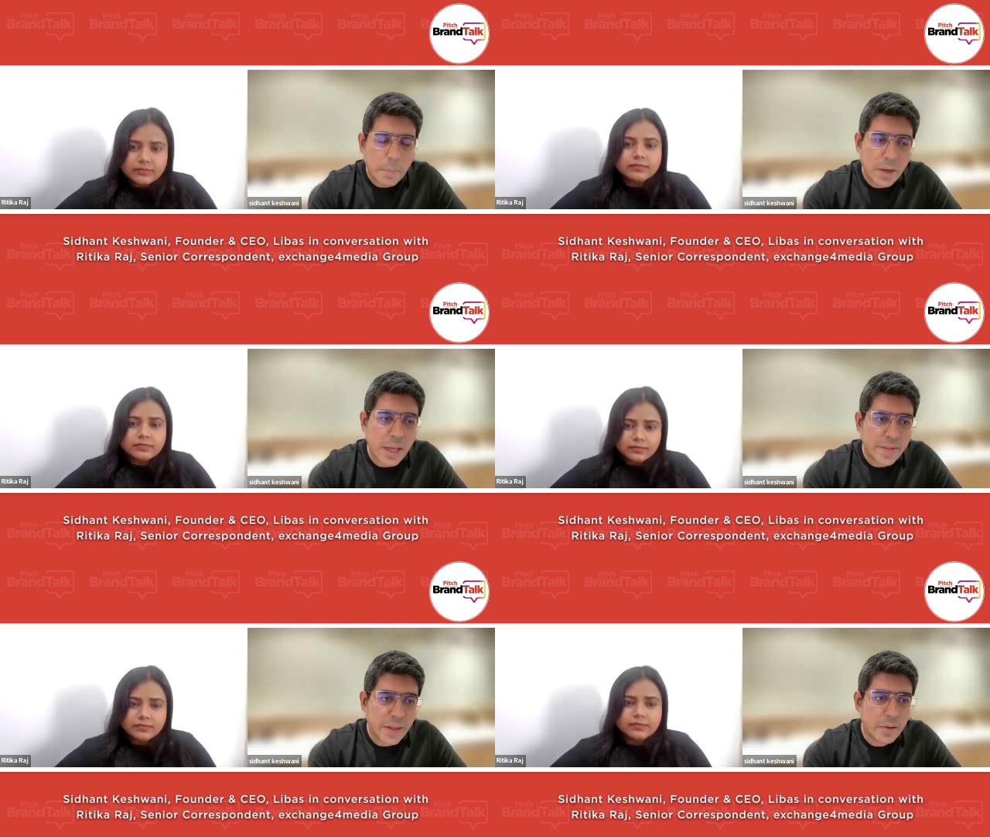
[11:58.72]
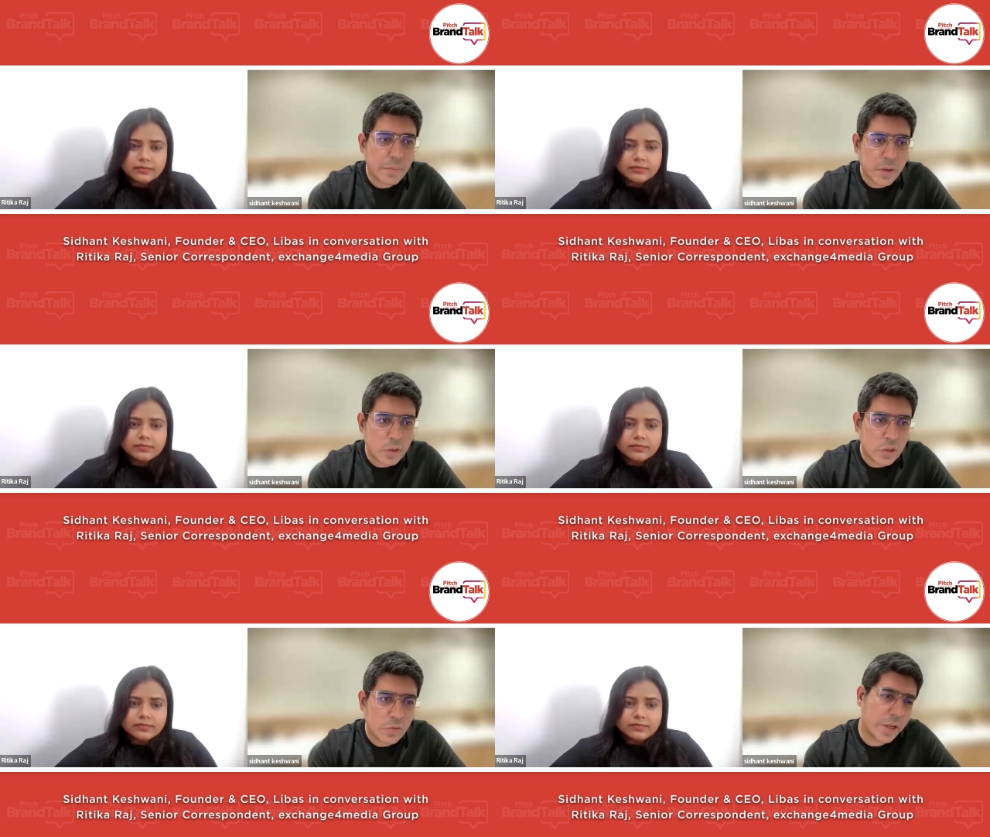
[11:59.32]
Speaker 1: But I think
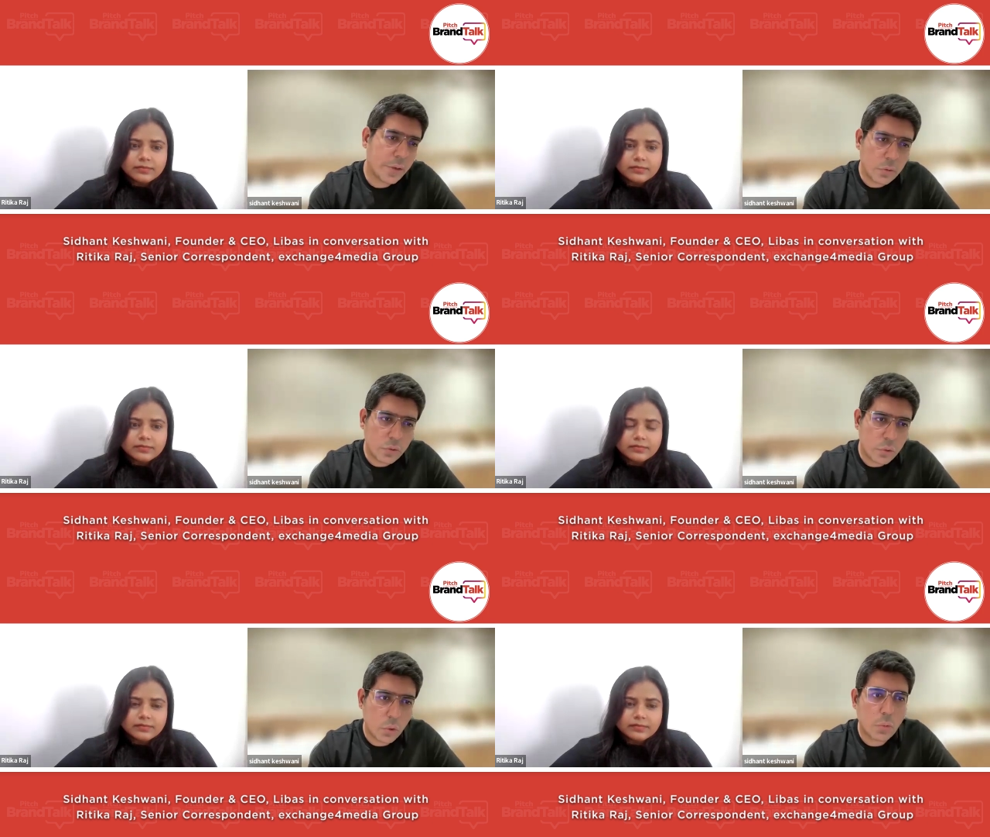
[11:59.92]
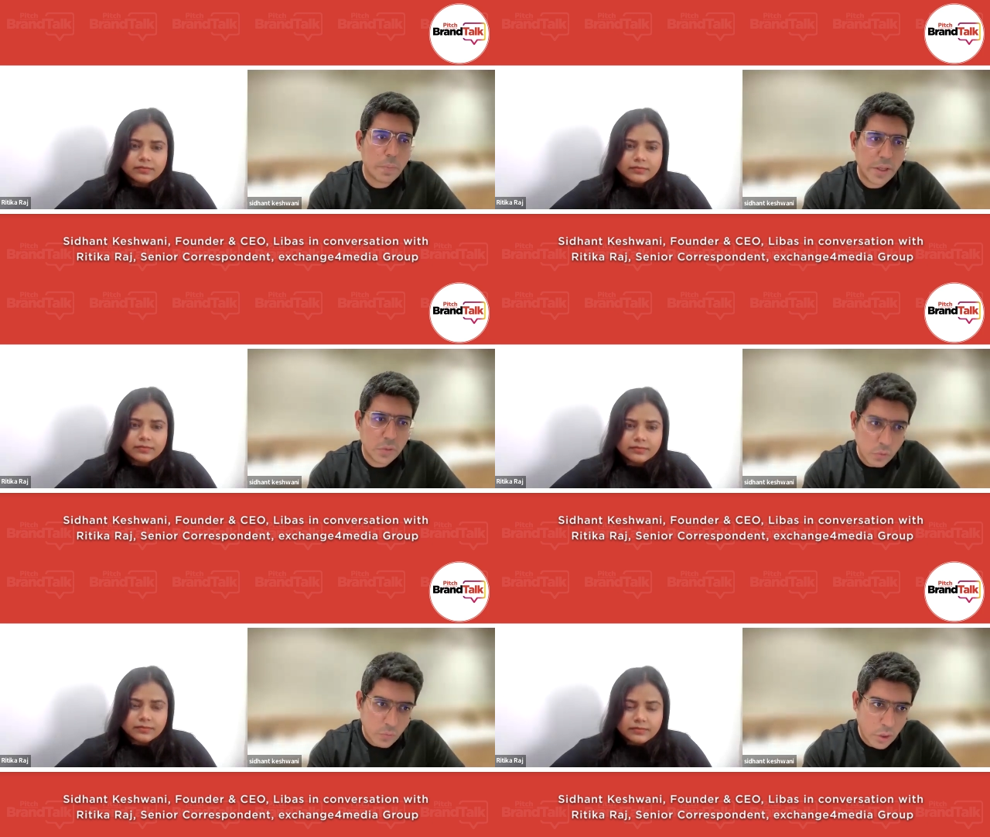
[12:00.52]
because of our new store opening,
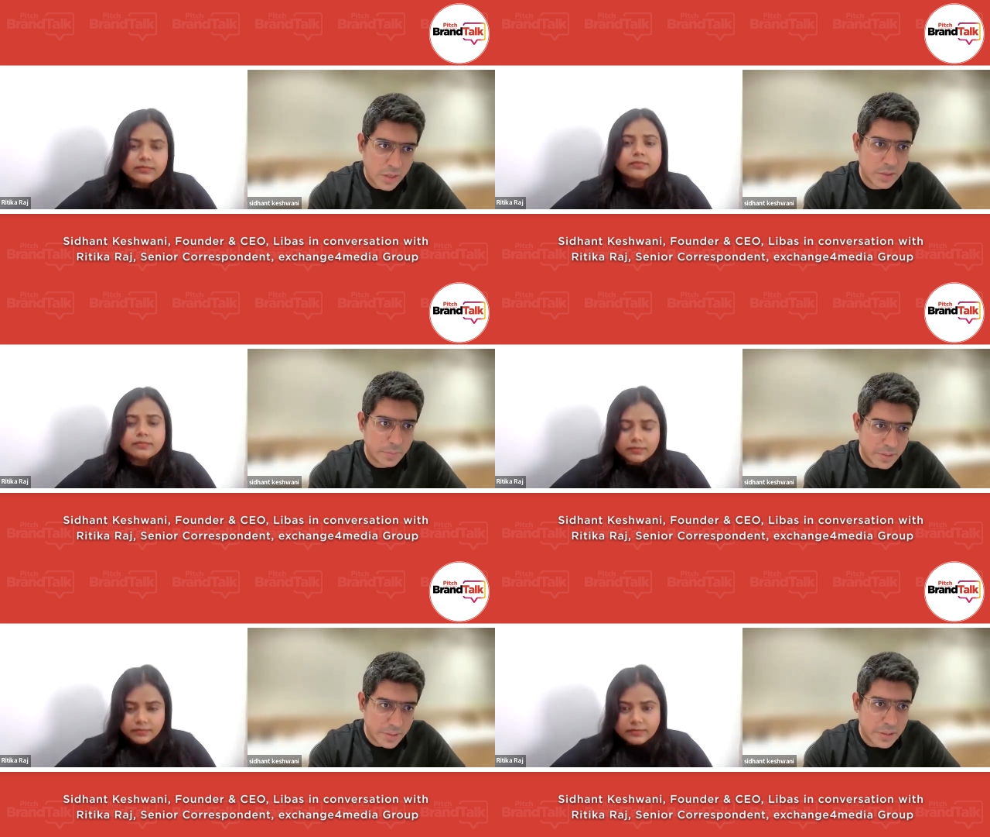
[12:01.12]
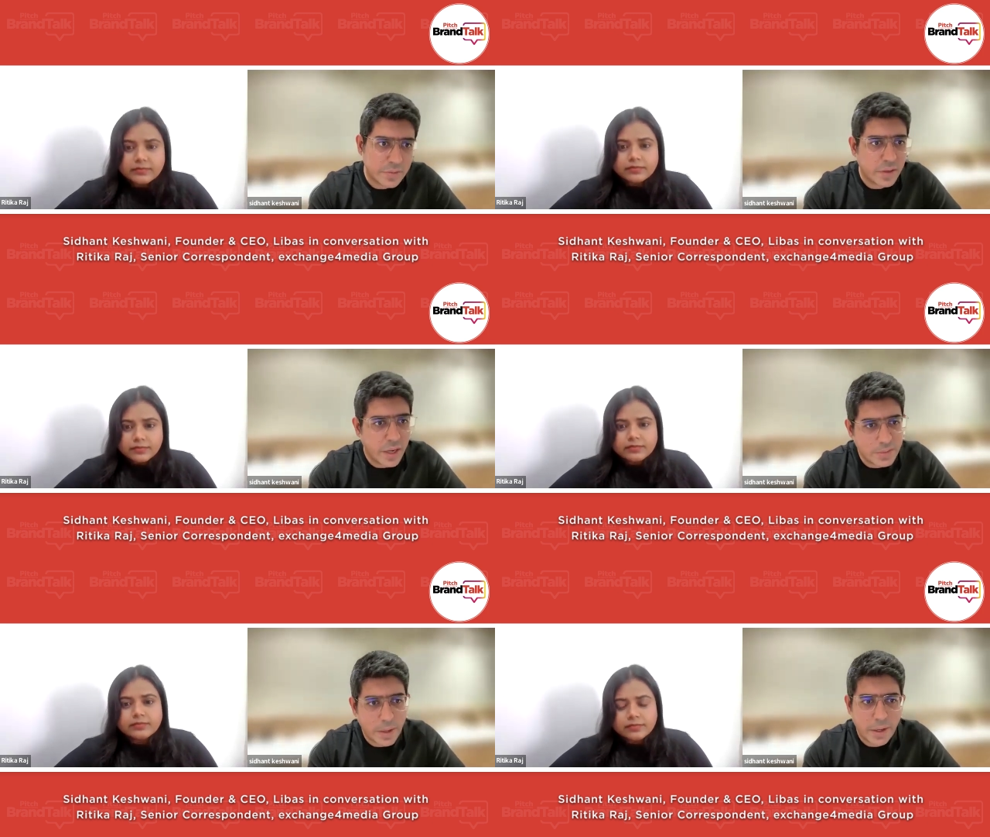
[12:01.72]
overall as a business, we are
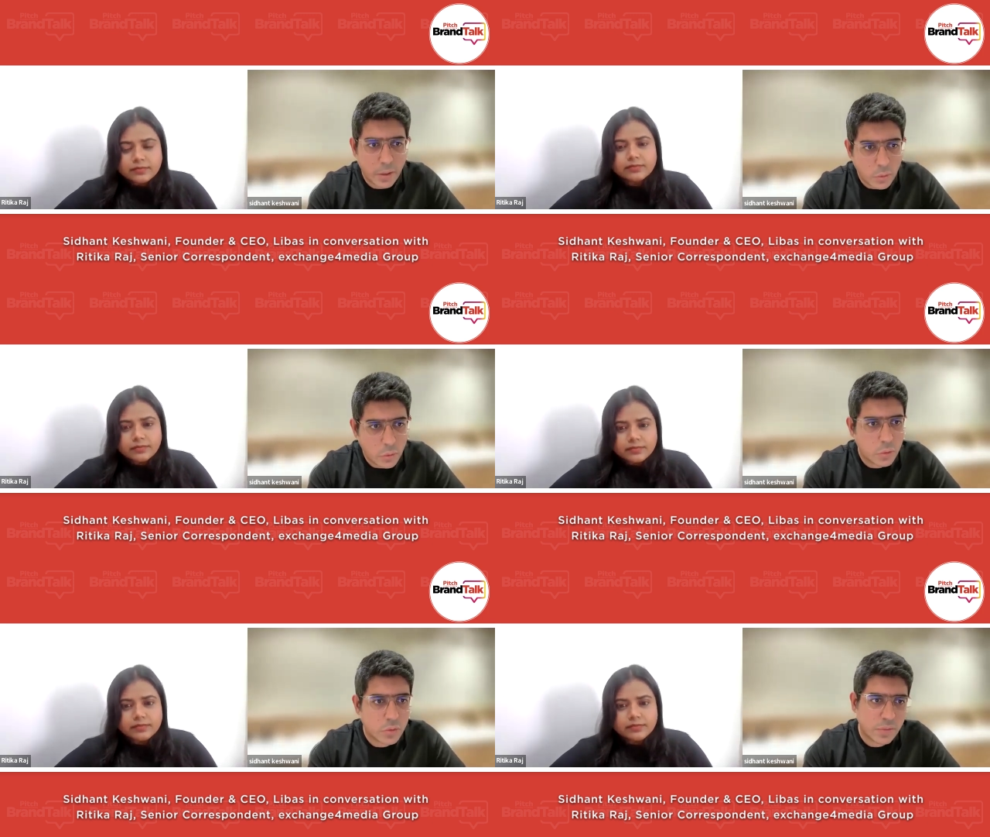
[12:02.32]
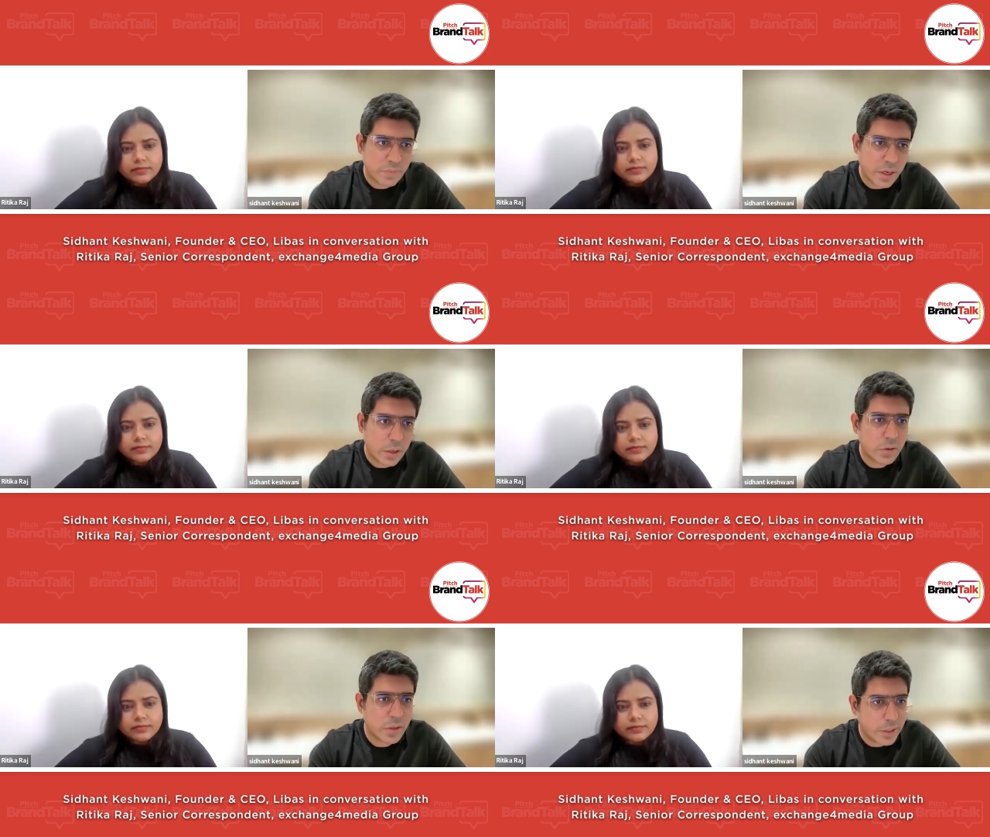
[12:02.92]
expected to grow to somewhere
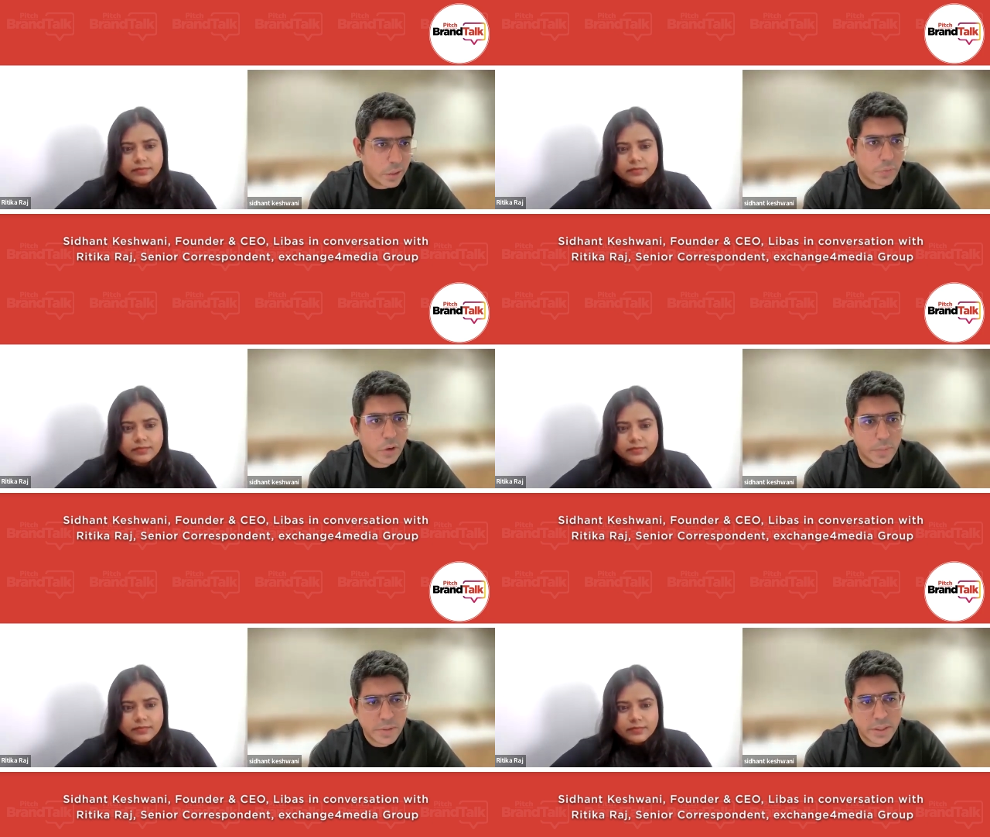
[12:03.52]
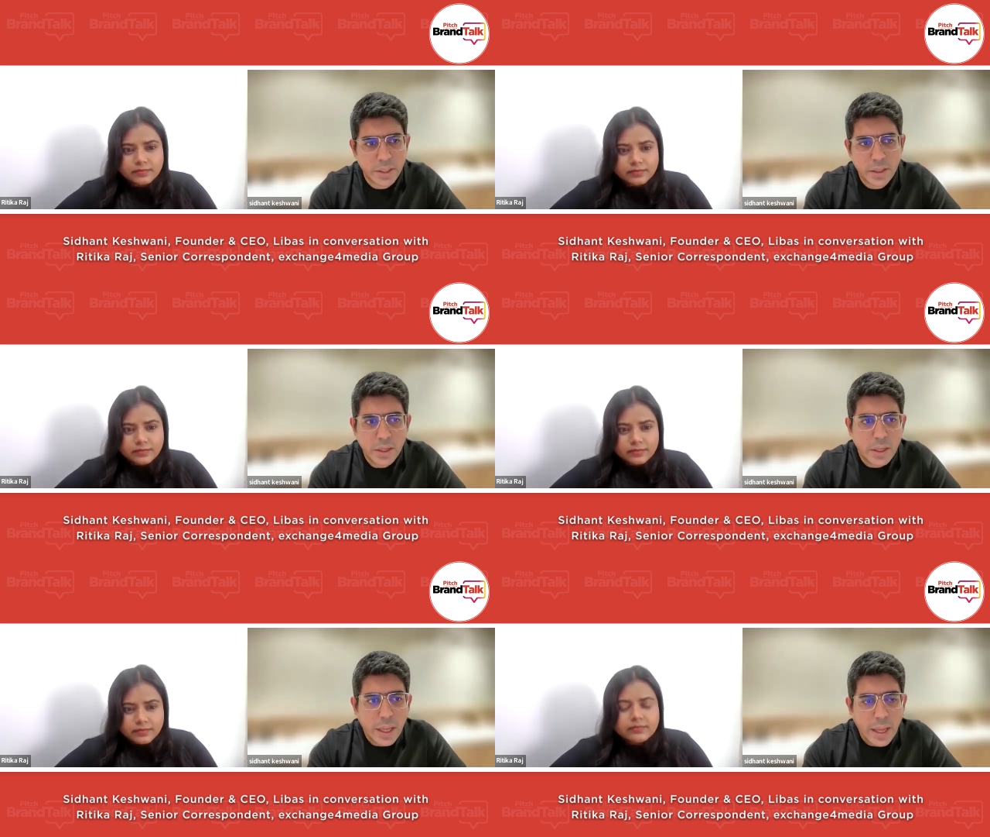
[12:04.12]
around 30 to 40 percent
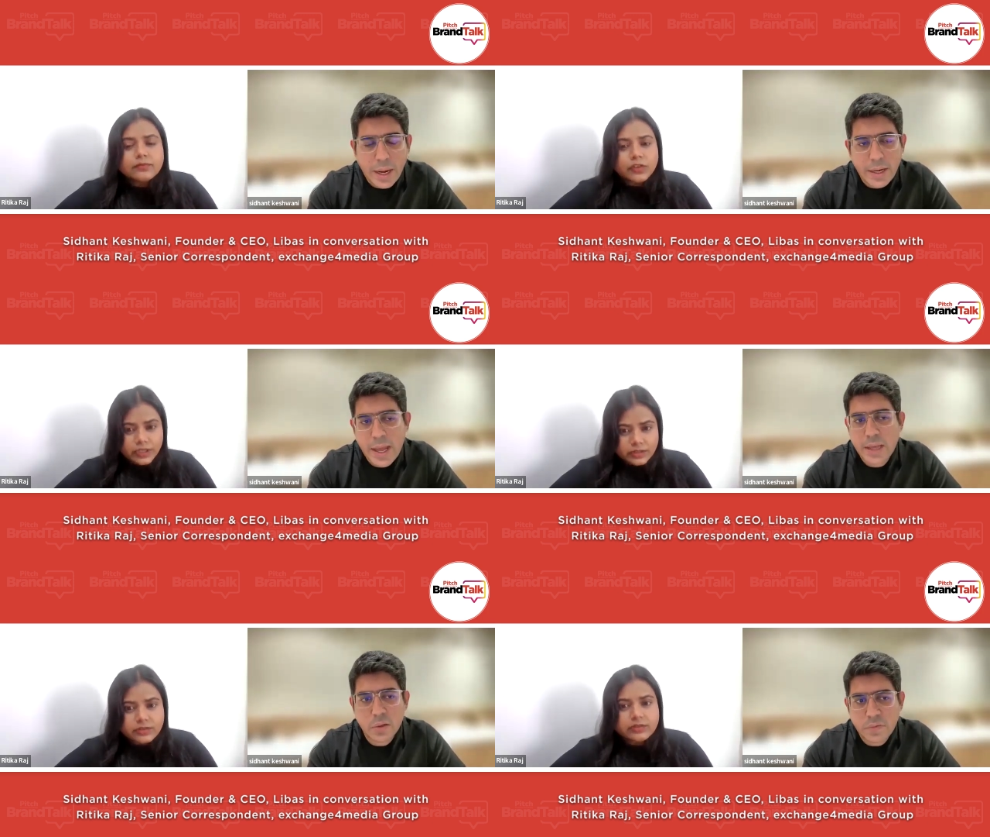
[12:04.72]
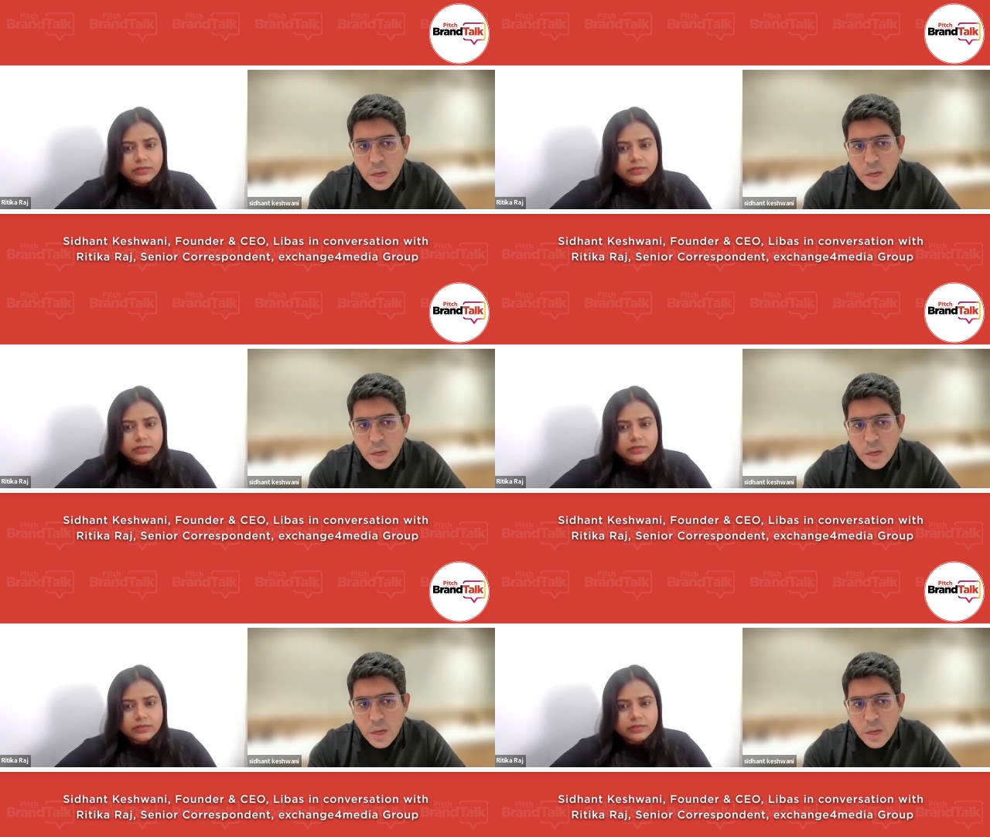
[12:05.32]
and as of